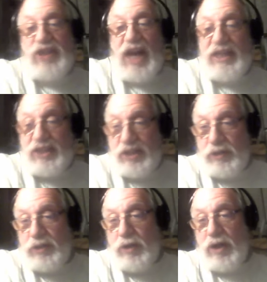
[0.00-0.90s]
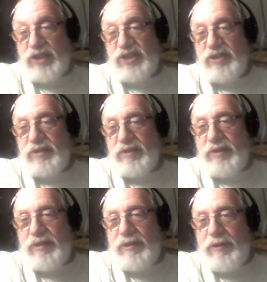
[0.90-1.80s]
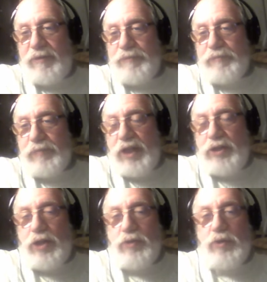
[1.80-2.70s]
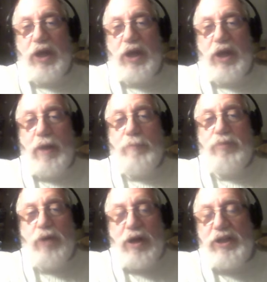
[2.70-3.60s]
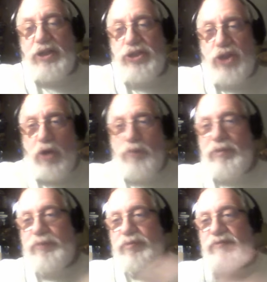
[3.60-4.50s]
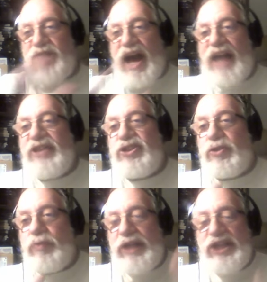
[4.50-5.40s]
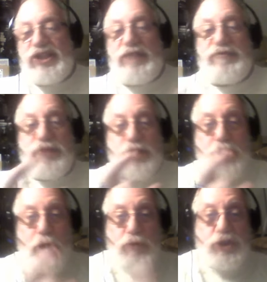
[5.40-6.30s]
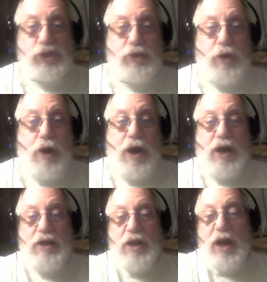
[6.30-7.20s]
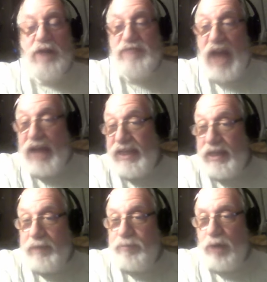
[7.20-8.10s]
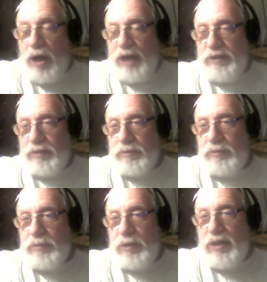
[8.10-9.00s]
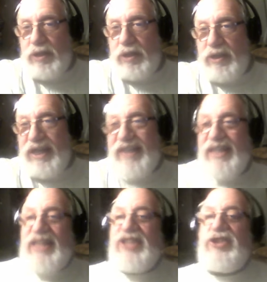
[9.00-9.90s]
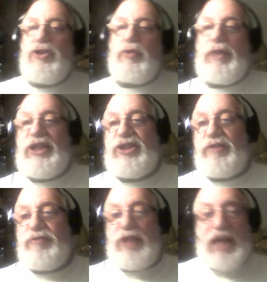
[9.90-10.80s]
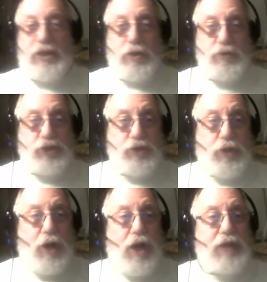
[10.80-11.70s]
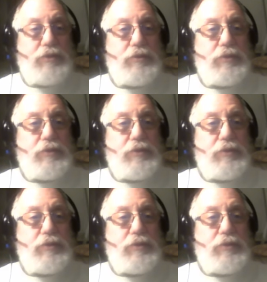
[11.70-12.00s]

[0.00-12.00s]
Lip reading: in the dietary laws. In other words, blood atonement provides the reason for the kosher law of not eating blood. That is the reason for that kosher law.